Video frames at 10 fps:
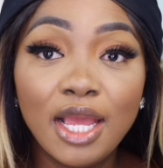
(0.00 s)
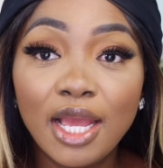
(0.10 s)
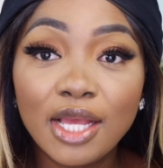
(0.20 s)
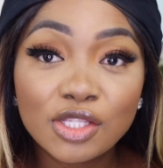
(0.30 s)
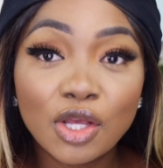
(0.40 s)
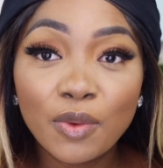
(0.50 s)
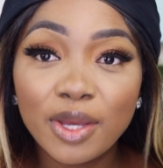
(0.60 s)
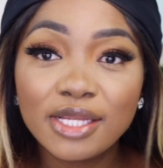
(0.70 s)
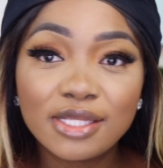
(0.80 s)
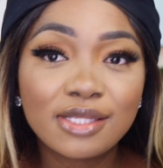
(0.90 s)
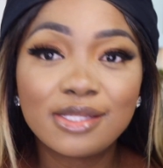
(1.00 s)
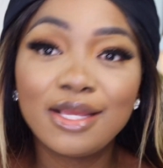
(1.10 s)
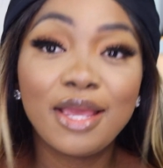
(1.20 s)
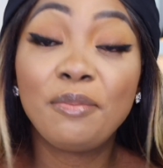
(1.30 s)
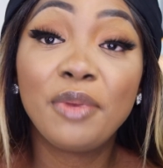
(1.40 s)
it's always
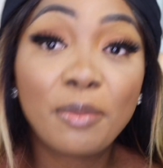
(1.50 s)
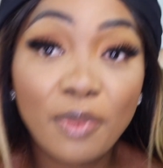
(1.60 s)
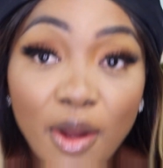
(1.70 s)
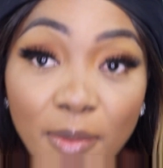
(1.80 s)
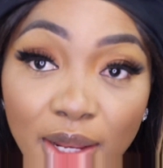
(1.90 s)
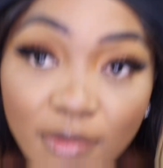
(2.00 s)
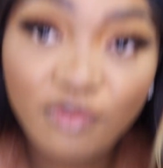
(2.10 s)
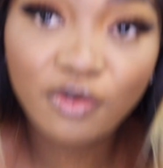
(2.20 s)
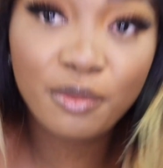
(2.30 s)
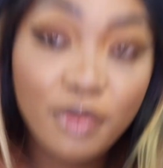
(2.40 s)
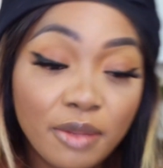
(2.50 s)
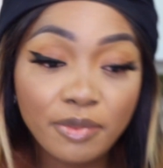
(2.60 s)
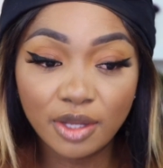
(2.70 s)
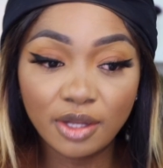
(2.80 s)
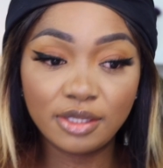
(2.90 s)
a big problem for me
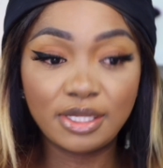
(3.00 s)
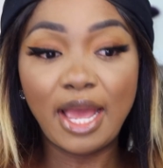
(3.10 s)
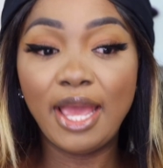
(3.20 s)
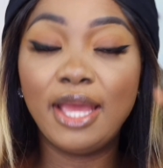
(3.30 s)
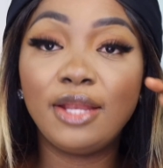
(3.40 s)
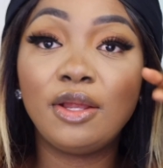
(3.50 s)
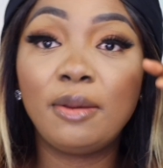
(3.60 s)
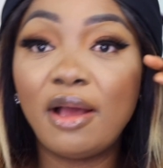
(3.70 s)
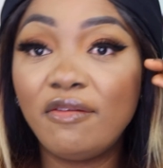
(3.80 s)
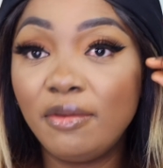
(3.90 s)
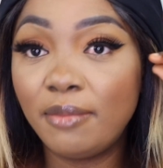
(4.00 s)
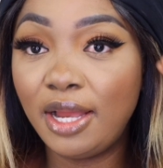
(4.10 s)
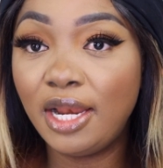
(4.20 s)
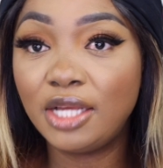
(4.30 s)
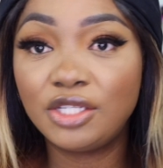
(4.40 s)
because I end up having
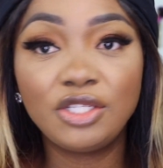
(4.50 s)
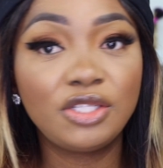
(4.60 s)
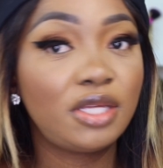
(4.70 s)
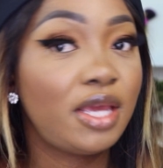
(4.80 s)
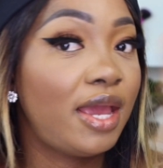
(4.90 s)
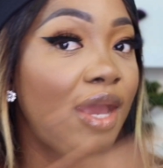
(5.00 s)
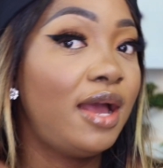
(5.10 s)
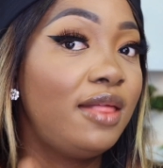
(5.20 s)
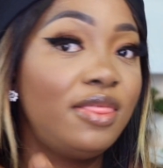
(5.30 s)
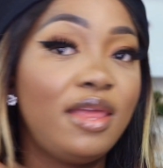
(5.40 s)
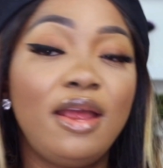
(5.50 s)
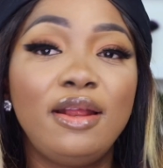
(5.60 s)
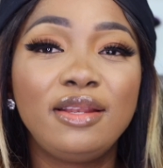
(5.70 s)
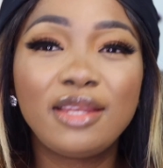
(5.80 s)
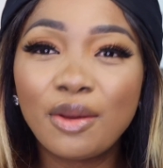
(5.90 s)
my lashes here and
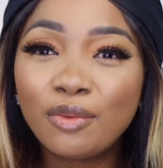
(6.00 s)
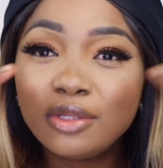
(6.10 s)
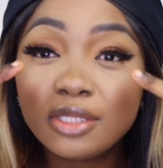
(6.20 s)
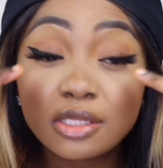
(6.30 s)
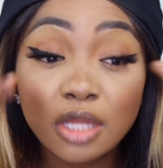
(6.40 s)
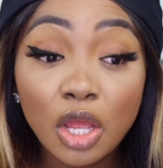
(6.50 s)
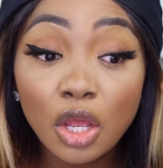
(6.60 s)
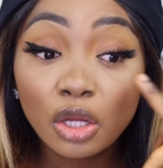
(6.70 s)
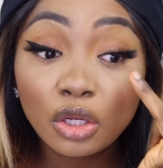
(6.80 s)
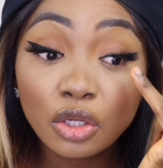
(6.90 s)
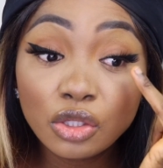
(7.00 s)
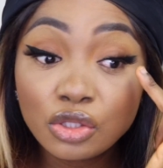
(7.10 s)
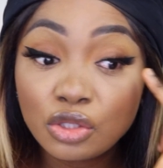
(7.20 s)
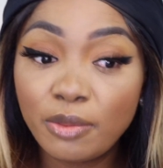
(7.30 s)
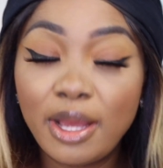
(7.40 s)
there. They won't glue
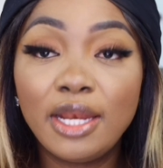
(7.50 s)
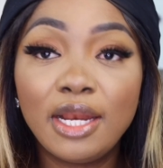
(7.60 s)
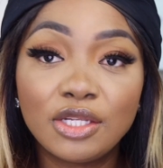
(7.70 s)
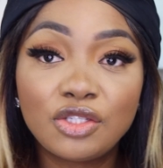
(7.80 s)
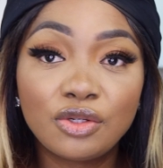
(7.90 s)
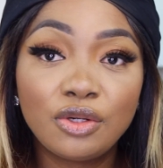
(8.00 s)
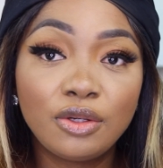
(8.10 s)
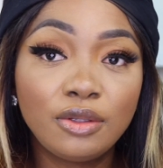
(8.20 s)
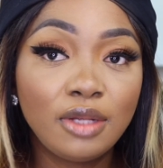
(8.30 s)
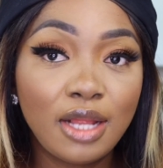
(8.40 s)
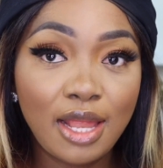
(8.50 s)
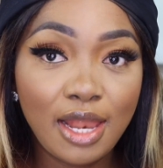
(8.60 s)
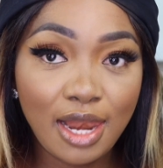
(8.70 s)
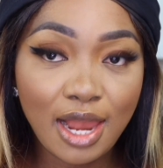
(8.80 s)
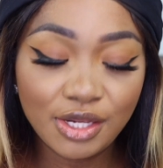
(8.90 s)
to my natural
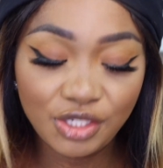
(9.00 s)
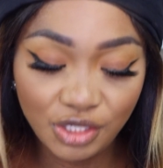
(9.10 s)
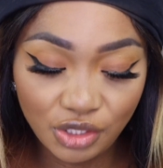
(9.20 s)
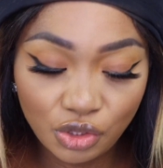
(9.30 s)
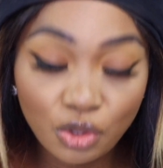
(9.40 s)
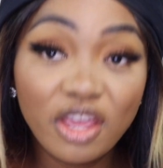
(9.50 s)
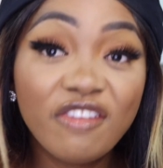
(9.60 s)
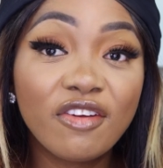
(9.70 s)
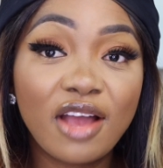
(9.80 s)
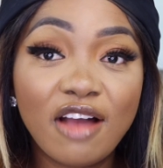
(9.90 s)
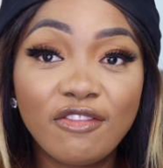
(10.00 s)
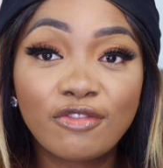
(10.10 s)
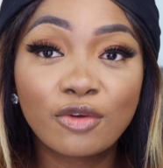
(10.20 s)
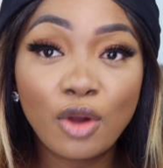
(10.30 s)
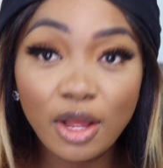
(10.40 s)
lashes. So if you
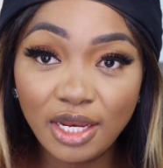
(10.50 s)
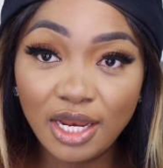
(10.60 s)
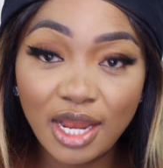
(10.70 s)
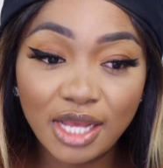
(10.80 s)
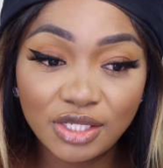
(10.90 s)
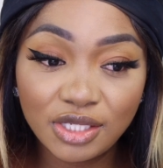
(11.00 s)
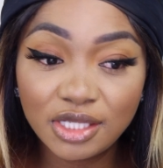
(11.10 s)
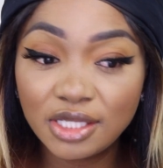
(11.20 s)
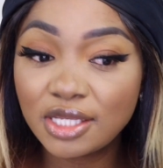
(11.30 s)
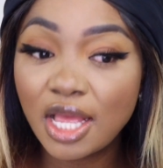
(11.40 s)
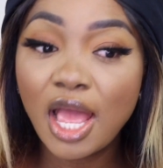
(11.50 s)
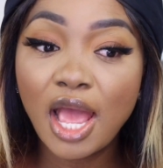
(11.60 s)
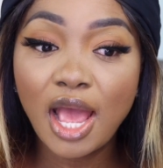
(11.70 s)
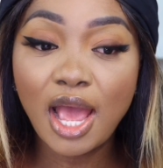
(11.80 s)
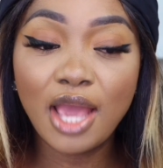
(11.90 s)
have curly lashes
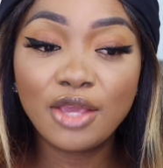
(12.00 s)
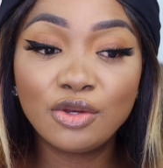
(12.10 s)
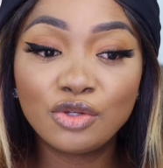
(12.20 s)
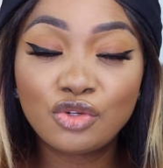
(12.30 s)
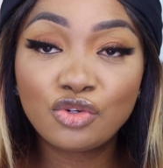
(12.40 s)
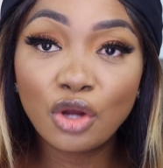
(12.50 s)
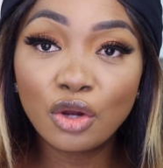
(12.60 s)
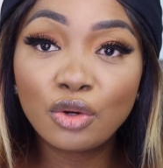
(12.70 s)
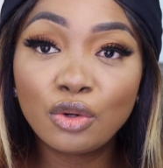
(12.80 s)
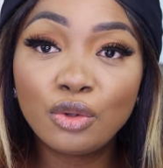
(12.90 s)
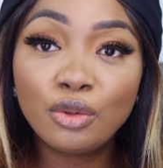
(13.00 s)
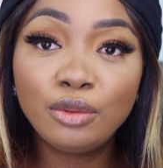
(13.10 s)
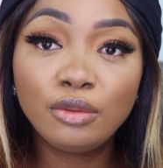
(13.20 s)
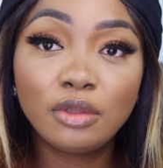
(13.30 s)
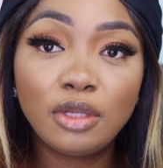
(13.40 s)
and you
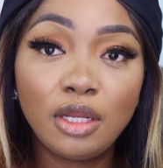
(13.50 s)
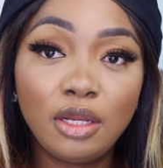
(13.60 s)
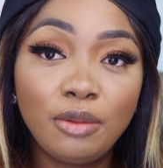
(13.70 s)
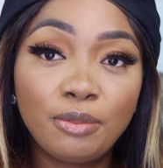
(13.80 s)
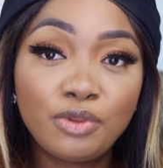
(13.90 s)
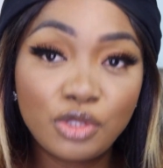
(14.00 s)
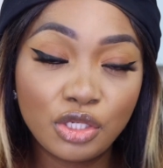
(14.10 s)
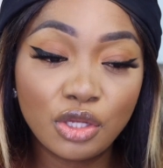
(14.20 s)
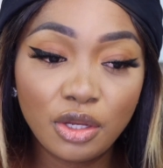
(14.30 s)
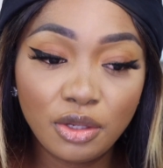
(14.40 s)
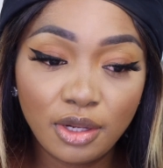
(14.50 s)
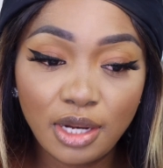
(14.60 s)
struggle putting on your